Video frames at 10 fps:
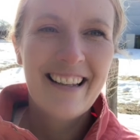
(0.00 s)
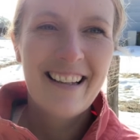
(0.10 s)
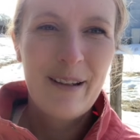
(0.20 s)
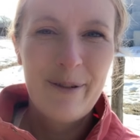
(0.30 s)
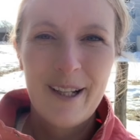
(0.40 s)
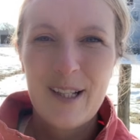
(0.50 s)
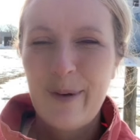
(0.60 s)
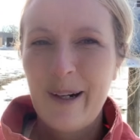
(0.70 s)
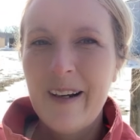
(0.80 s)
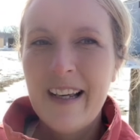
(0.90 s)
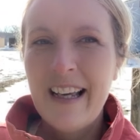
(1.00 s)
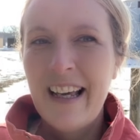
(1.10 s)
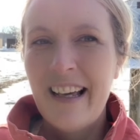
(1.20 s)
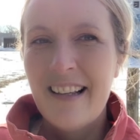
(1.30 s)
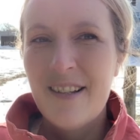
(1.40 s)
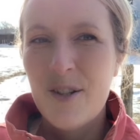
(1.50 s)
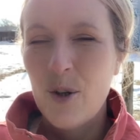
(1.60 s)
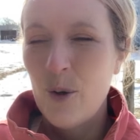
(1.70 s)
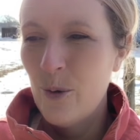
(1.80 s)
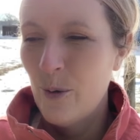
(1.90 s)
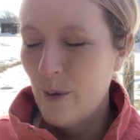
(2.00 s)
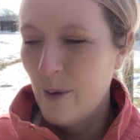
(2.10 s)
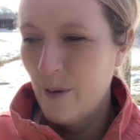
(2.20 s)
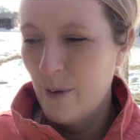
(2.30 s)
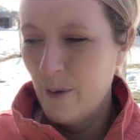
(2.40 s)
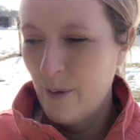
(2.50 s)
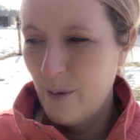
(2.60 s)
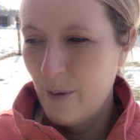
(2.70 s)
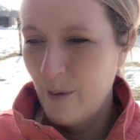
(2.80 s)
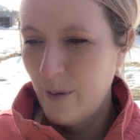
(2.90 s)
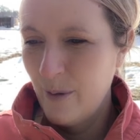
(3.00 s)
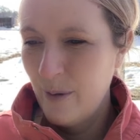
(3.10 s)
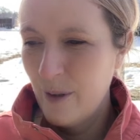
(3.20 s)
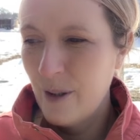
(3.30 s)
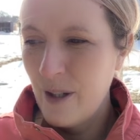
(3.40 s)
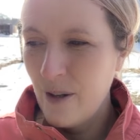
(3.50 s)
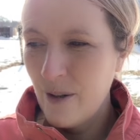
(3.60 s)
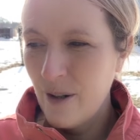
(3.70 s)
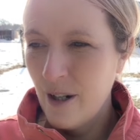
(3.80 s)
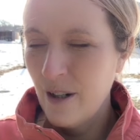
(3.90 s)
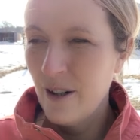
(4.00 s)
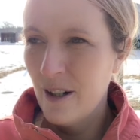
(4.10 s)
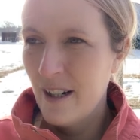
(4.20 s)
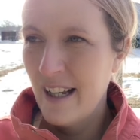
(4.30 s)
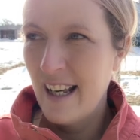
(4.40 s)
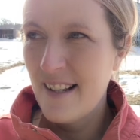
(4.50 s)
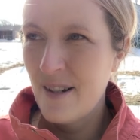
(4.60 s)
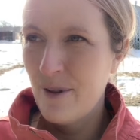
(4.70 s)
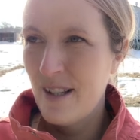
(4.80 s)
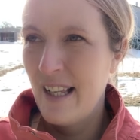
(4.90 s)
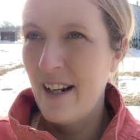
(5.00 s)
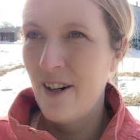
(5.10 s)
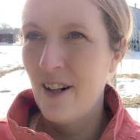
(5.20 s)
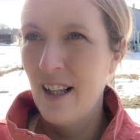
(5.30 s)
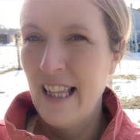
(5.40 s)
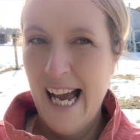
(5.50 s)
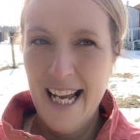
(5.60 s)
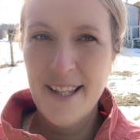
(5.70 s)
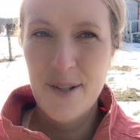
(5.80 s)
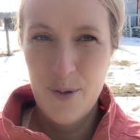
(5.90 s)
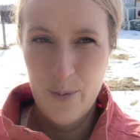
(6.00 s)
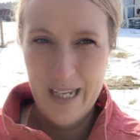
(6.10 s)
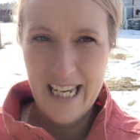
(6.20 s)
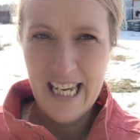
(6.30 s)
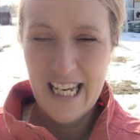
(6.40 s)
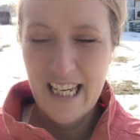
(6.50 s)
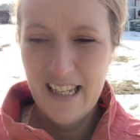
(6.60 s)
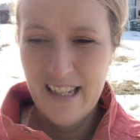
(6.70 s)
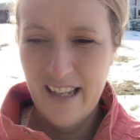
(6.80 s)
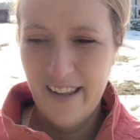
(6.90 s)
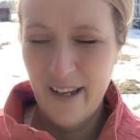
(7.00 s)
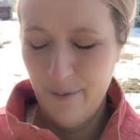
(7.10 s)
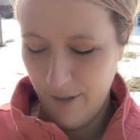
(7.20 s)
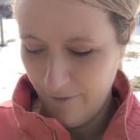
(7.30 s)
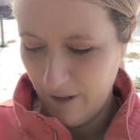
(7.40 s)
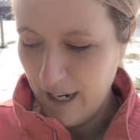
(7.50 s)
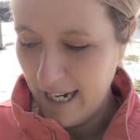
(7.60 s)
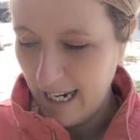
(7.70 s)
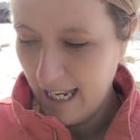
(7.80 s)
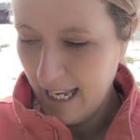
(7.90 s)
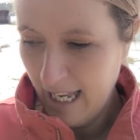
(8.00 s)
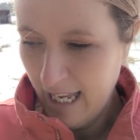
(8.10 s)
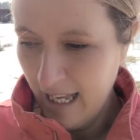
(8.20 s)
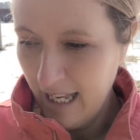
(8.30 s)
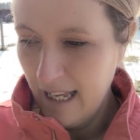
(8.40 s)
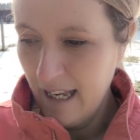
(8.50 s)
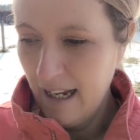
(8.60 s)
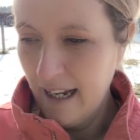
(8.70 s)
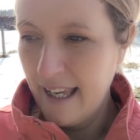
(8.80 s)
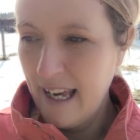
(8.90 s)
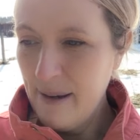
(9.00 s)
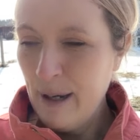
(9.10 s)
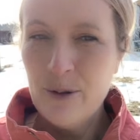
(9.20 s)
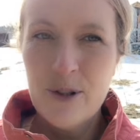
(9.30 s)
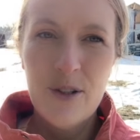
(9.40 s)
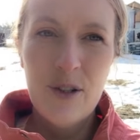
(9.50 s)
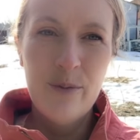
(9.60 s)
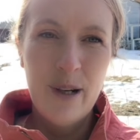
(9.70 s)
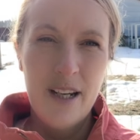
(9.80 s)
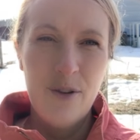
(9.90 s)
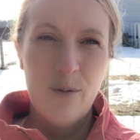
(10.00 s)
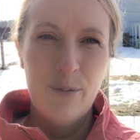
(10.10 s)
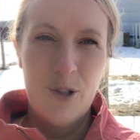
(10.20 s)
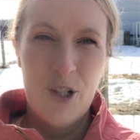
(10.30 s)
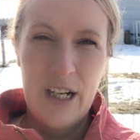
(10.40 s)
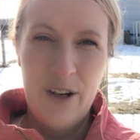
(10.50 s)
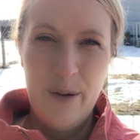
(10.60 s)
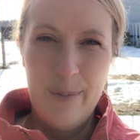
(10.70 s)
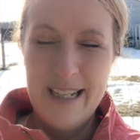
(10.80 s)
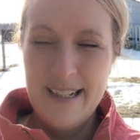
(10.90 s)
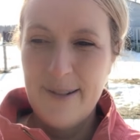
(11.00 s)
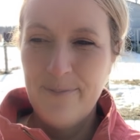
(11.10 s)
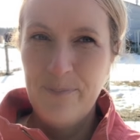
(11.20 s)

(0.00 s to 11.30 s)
Maybe that's better. So earlier, or I guess it was later last week, I think it was Friday, I came out to do my normal check on the bees.